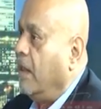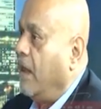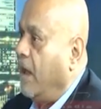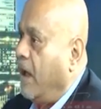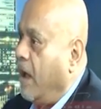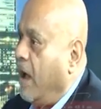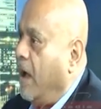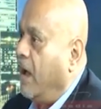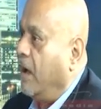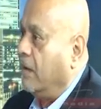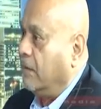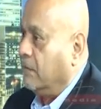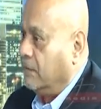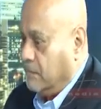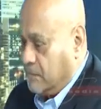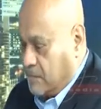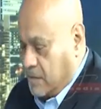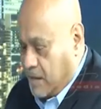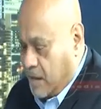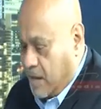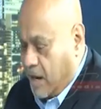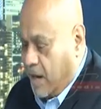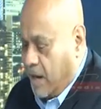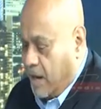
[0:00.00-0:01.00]
are
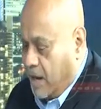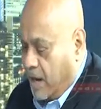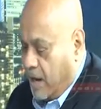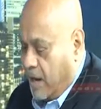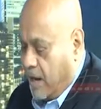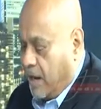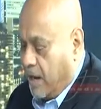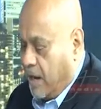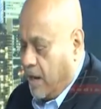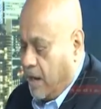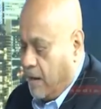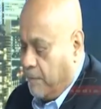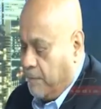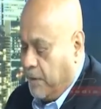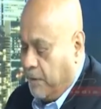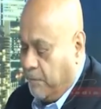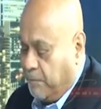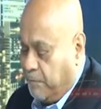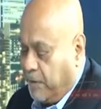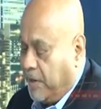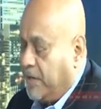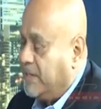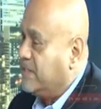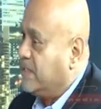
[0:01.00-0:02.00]
high, I mean,
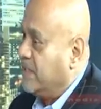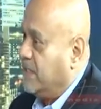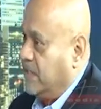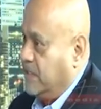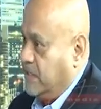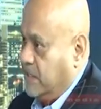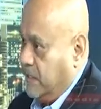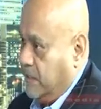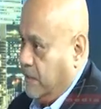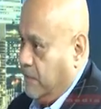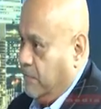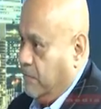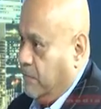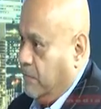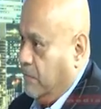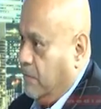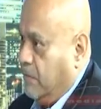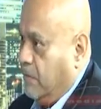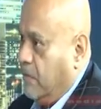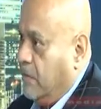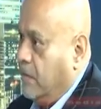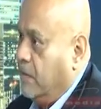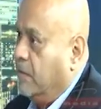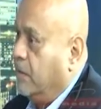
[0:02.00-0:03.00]
price sensitive.
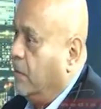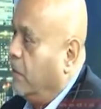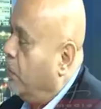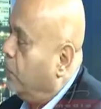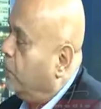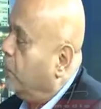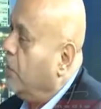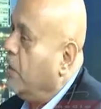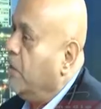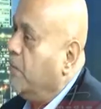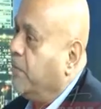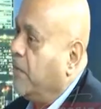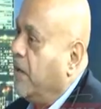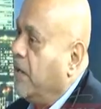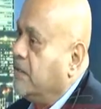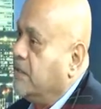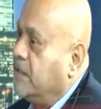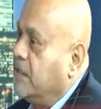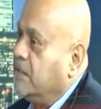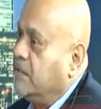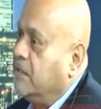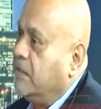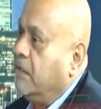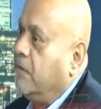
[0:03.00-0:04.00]
Not only price
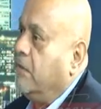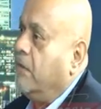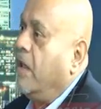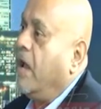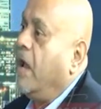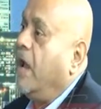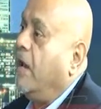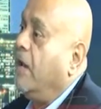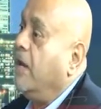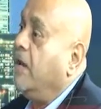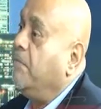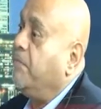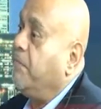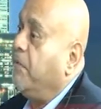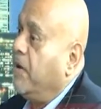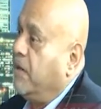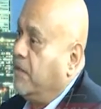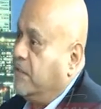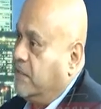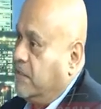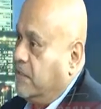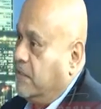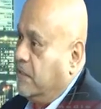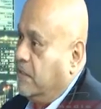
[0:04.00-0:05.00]
sensitive, they are highly
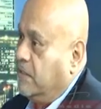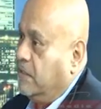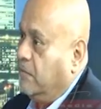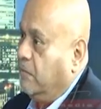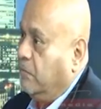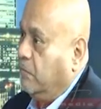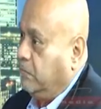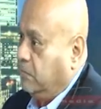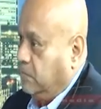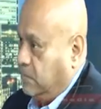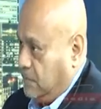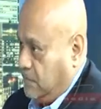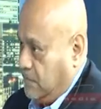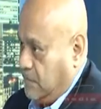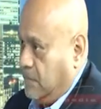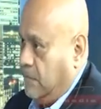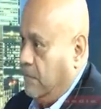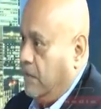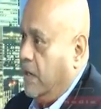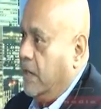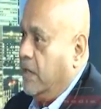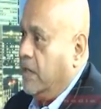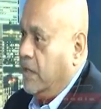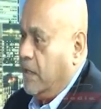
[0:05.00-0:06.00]
priced,
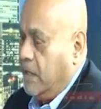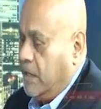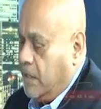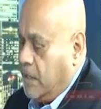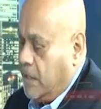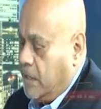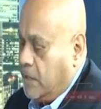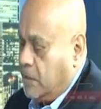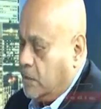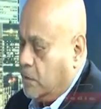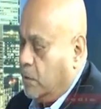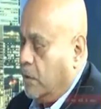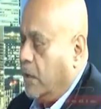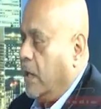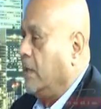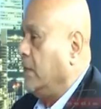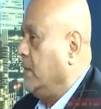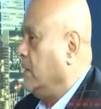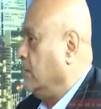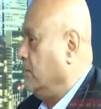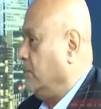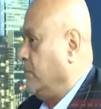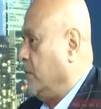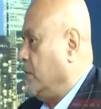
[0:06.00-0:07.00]
right? So
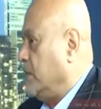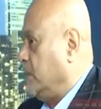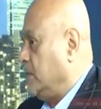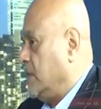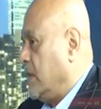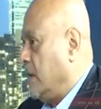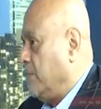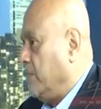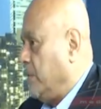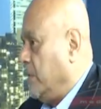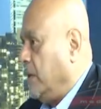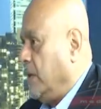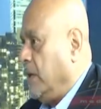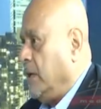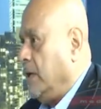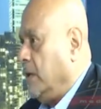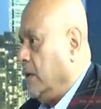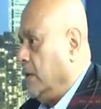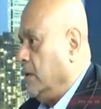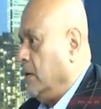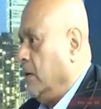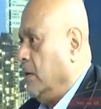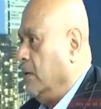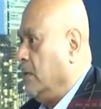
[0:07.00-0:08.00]
like, for example,
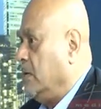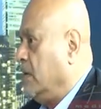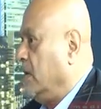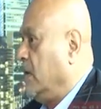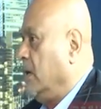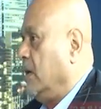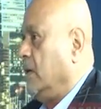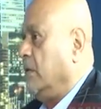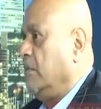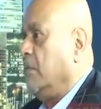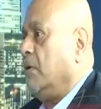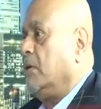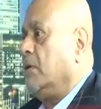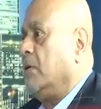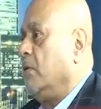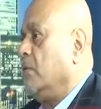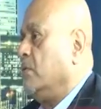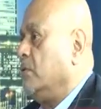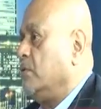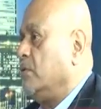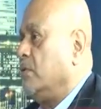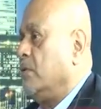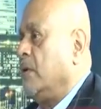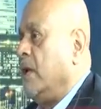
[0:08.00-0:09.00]
nickel, you are looking at about
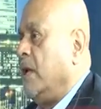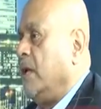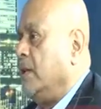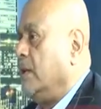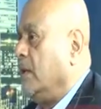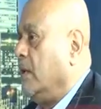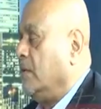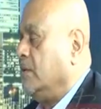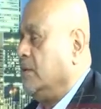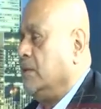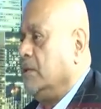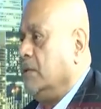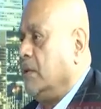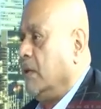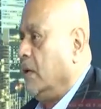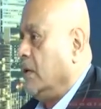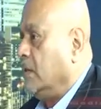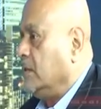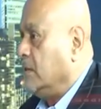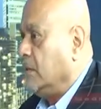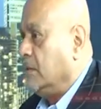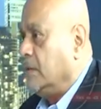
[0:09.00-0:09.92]
close to $9,000 a